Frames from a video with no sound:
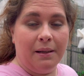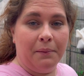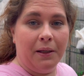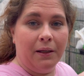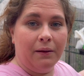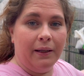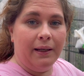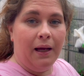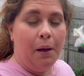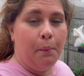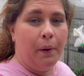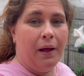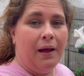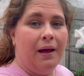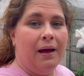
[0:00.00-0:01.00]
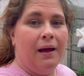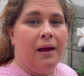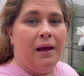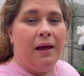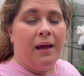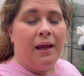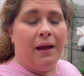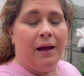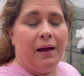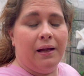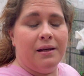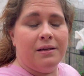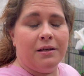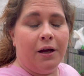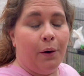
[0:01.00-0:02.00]
I'm gonna clean up
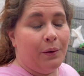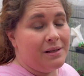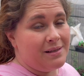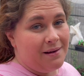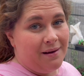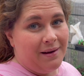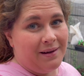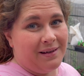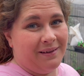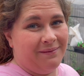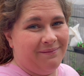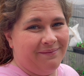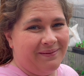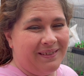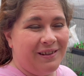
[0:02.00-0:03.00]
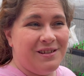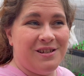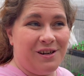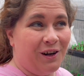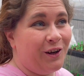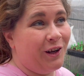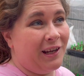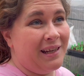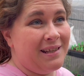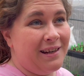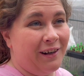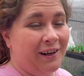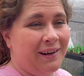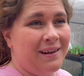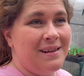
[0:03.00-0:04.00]
and go inside, start cooking
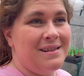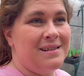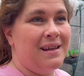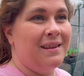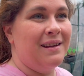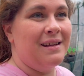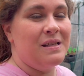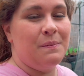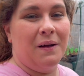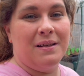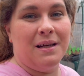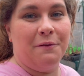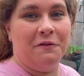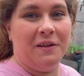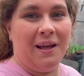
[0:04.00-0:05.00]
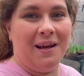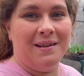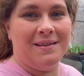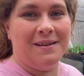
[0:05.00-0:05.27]
dinner, because I think it's about time for that.